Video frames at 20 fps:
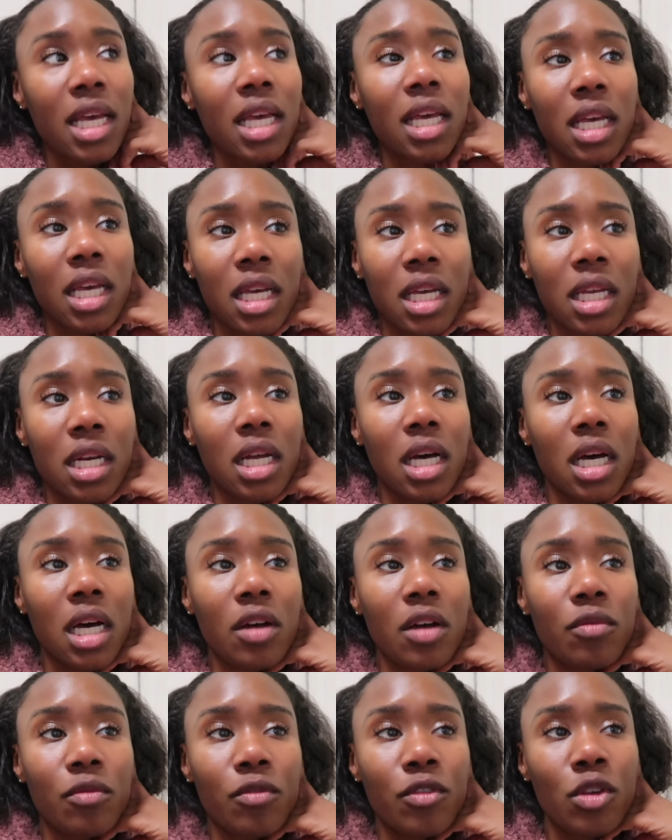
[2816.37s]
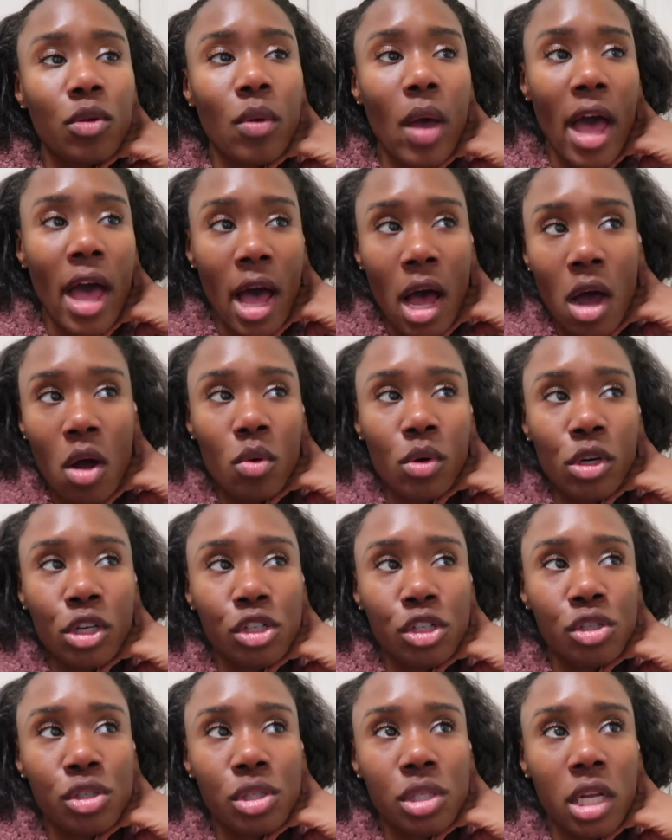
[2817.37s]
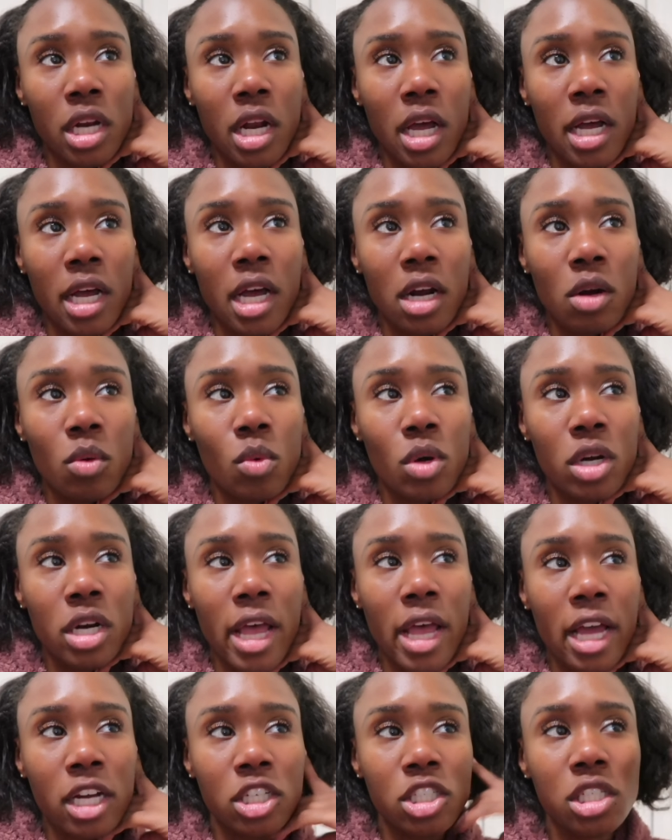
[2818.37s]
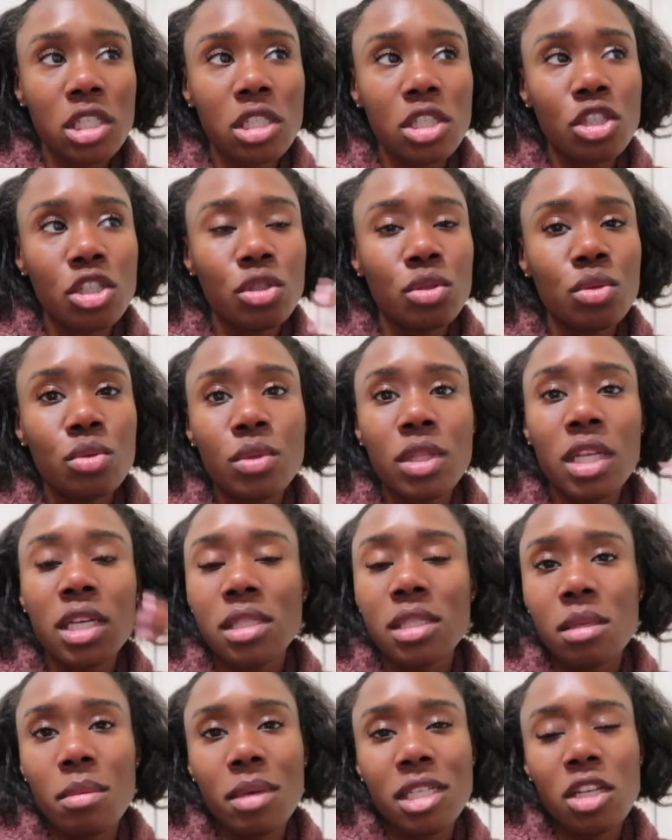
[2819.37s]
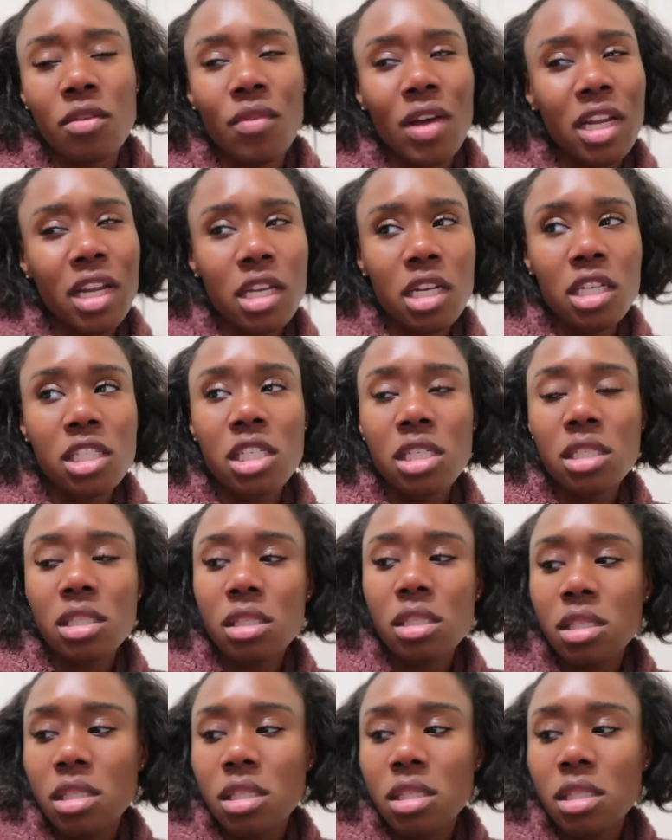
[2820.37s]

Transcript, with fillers: in a few hours, and I kind of want to actually do things to myself. I didn't get a chance to